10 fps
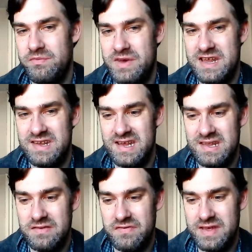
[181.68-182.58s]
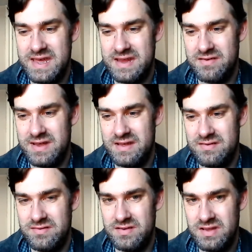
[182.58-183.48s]
Maddie at the
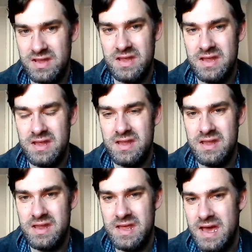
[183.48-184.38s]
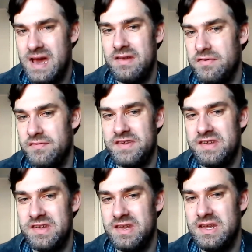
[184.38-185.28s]
fairground. And
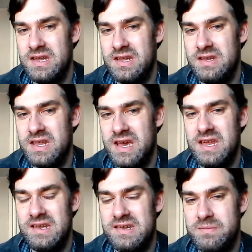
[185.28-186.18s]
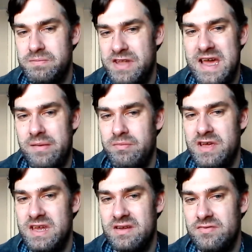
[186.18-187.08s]
obviously Nate
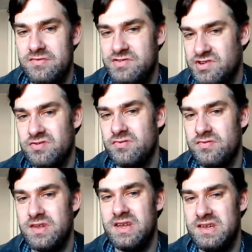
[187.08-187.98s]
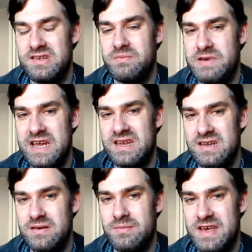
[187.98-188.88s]
blackmailed Jules into
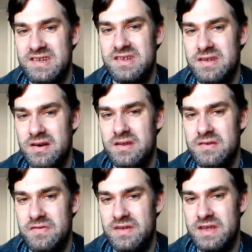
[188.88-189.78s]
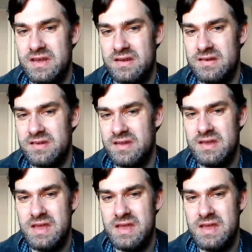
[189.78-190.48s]
backing up that side of things.